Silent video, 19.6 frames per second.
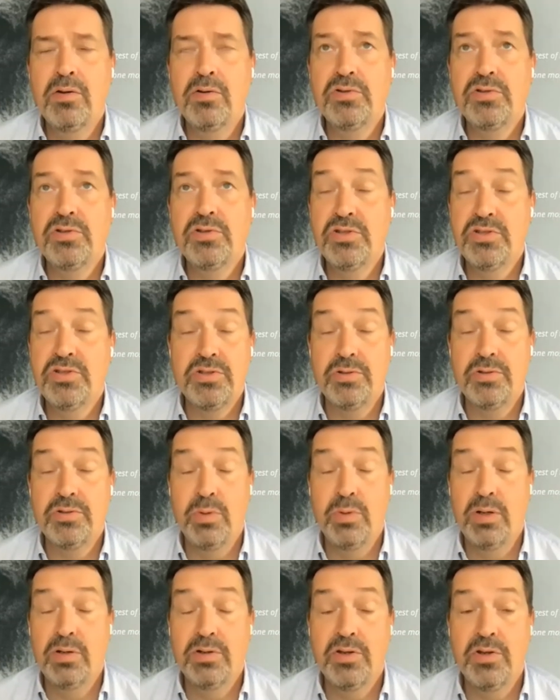got just
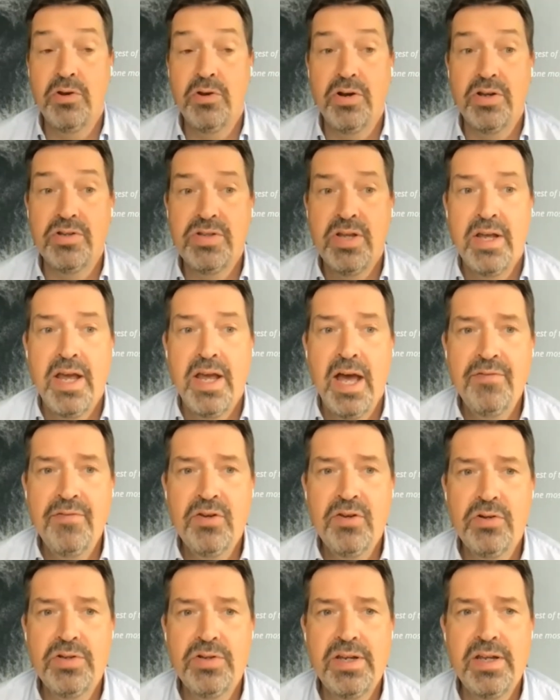curious. Have
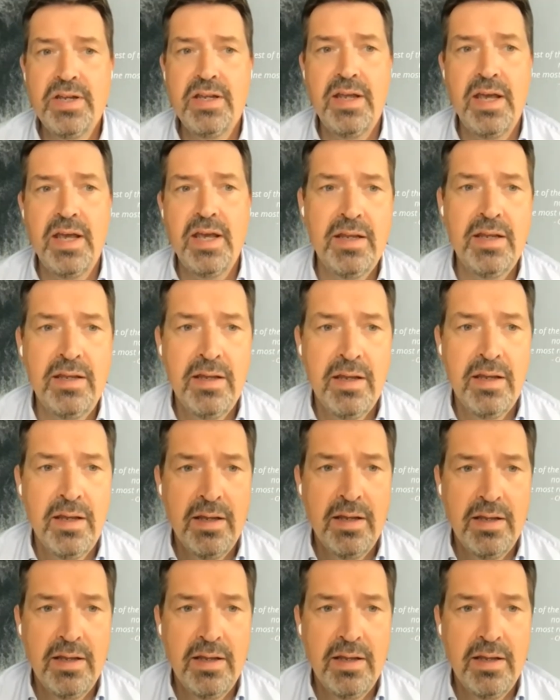you got any?